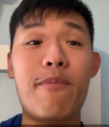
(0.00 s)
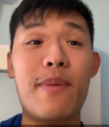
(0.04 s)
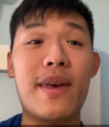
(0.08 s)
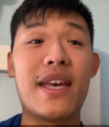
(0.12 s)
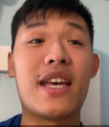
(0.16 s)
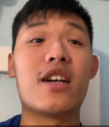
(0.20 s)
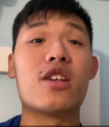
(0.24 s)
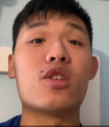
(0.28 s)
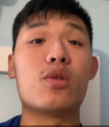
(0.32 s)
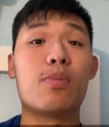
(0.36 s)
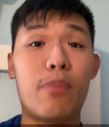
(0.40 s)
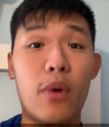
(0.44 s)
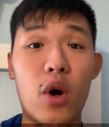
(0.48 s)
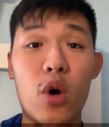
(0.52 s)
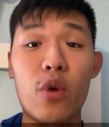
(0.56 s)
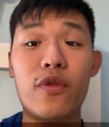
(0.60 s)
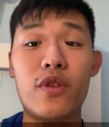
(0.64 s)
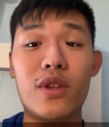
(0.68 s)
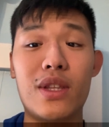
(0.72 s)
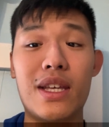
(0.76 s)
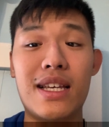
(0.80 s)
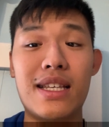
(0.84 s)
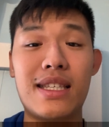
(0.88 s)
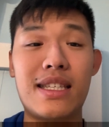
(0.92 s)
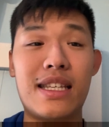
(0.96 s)
because both
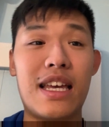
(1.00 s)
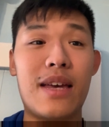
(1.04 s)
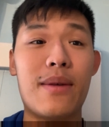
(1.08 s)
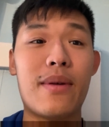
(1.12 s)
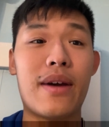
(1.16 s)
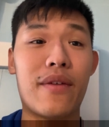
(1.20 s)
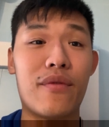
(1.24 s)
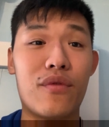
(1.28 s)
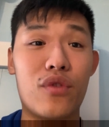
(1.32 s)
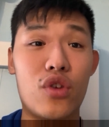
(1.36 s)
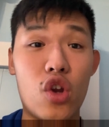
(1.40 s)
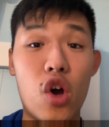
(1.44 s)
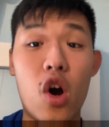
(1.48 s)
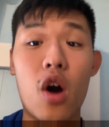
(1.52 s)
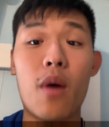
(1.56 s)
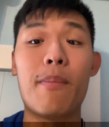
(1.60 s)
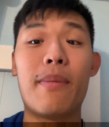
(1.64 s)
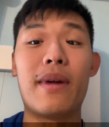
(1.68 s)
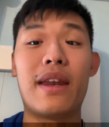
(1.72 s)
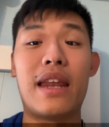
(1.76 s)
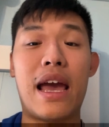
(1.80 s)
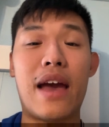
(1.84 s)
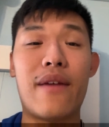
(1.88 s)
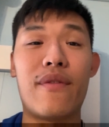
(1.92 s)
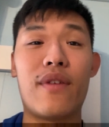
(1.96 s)
of these teams have not
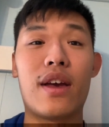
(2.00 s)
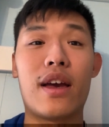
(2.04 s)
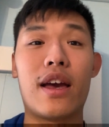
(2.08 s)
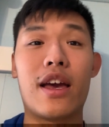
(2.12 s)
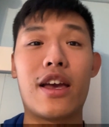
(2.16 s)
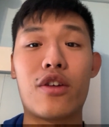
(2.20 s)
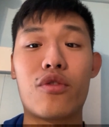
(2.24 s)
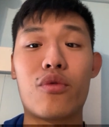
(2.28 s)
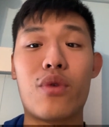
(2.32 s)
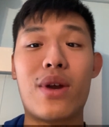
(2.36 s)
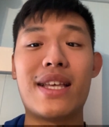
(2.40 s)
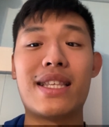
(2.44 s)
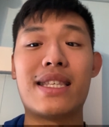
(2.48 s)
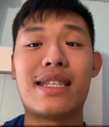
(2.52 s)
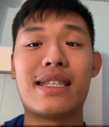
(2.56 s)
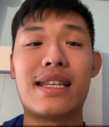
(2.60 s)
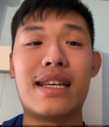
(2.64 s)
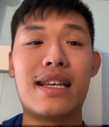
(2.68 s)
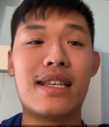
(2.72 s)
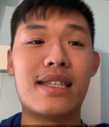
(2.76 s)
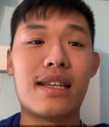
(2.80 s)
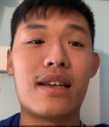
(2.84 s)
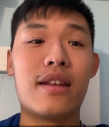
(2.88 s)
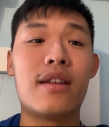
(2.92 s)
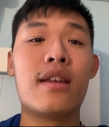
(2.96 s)
been having a great
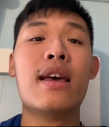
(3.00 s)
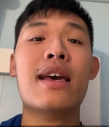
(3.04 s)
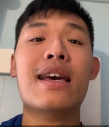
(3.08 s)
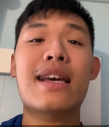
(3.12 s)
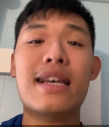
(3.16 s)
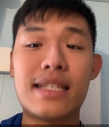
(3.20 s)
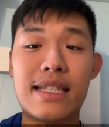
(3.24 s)
season.